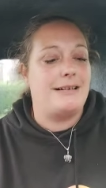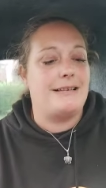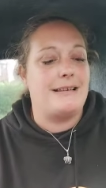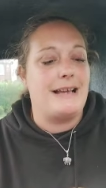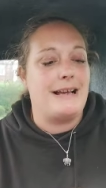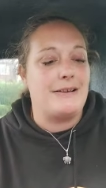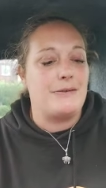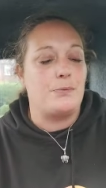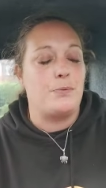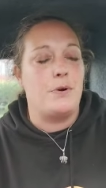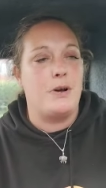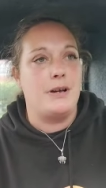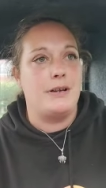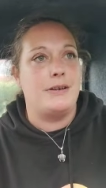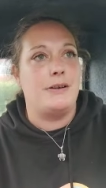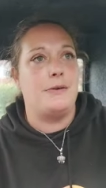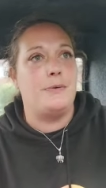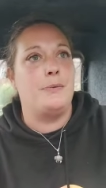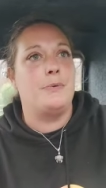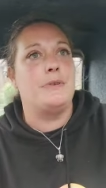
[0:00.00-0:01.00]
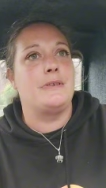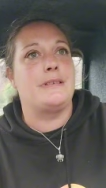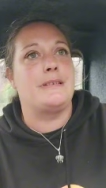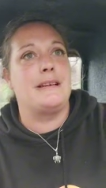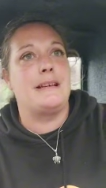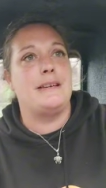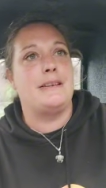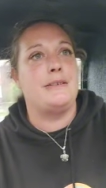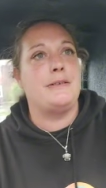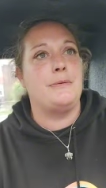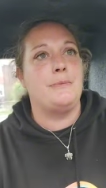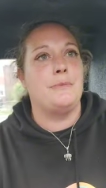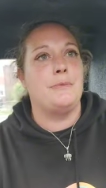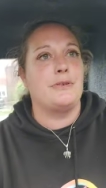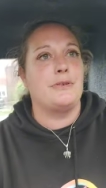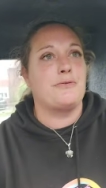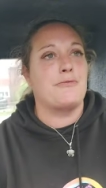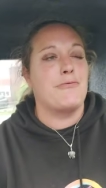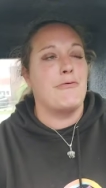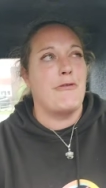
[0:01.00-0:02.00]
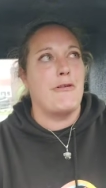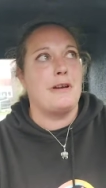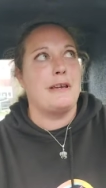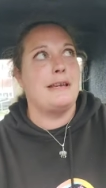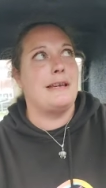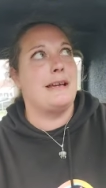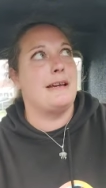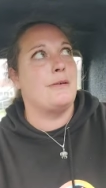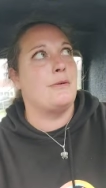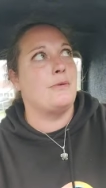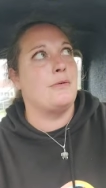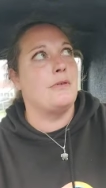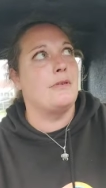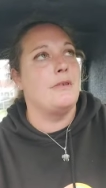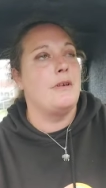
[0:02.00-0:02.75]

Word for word: that's why I don't want to say too much right now.